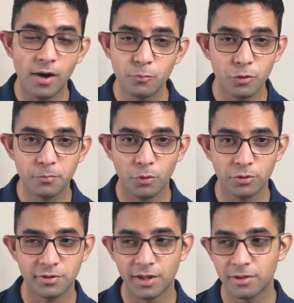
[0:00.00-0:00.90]
more
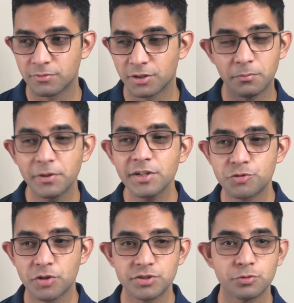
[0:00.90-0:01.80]
important than the complete
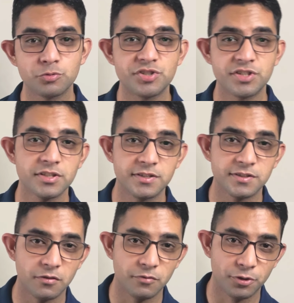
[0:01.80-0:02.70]
stranger who just
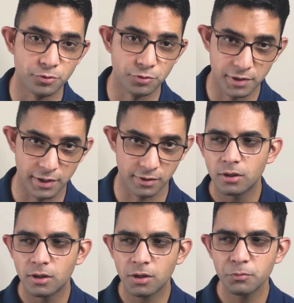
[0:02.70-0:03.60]
discovered you today.
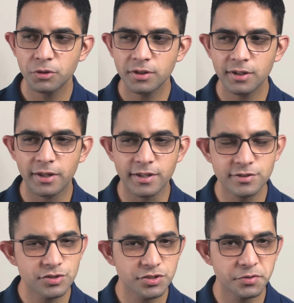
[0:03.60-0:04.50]
A community
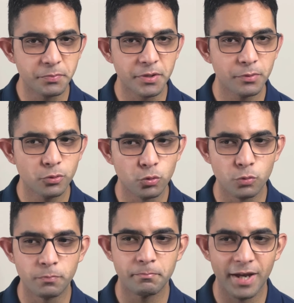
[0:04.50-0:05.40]
isn't just people
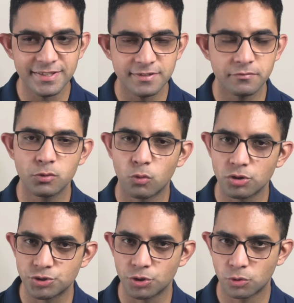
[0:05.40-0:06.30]
who passively
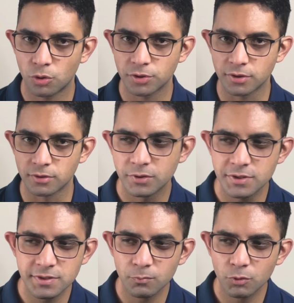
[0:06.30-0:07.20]
watch your content.
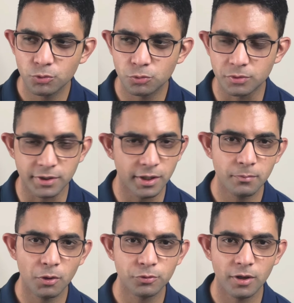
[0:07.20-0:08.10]
There's someone who care
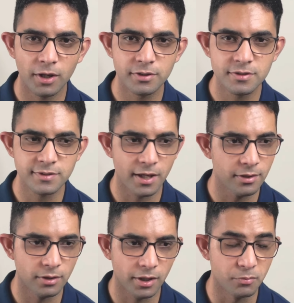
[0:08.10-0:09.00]
about your ideas
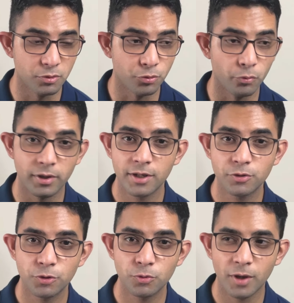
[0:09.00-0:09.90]
and are able to
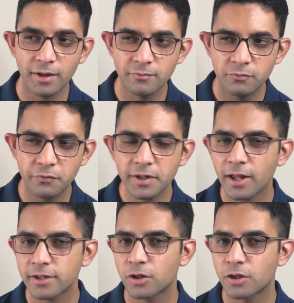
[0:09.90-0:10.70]
relate to you and feel like their